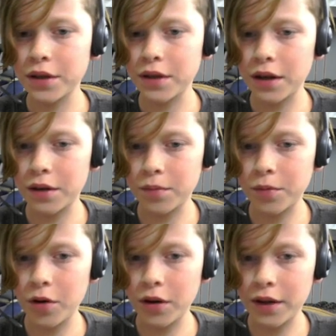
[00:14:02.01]
end up
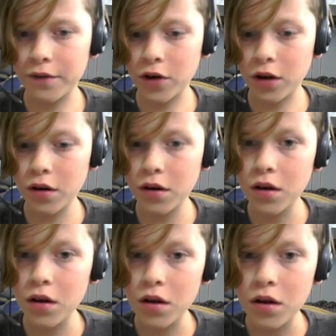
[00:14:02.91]
going that far.
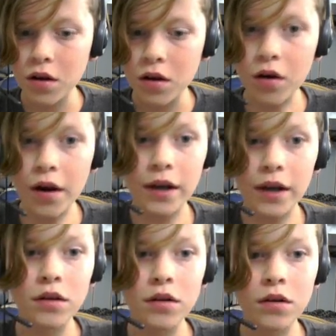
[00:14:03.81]
Okay,
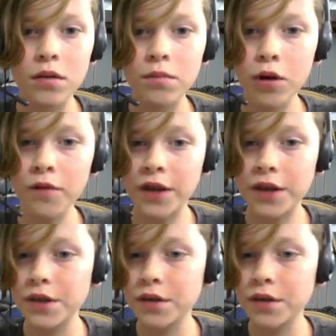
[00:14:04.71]
perfect.